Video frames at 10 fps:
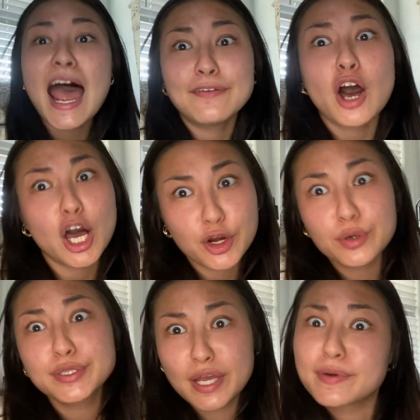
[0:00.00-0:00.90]
have hot
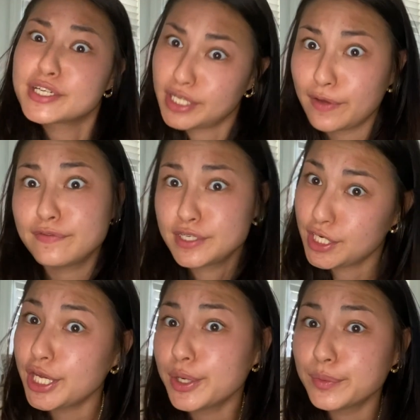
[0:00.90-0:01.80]
girl summer stuff to
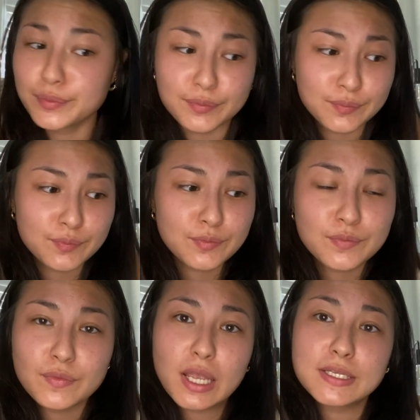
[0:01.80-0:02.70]
do.
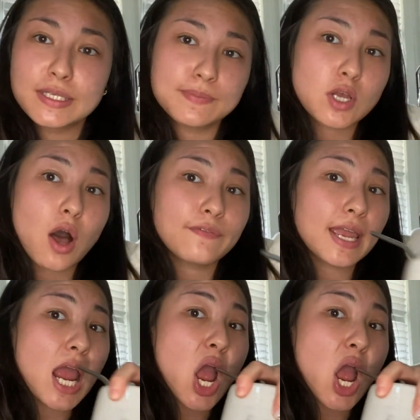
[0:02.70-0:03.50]
Sips coffee.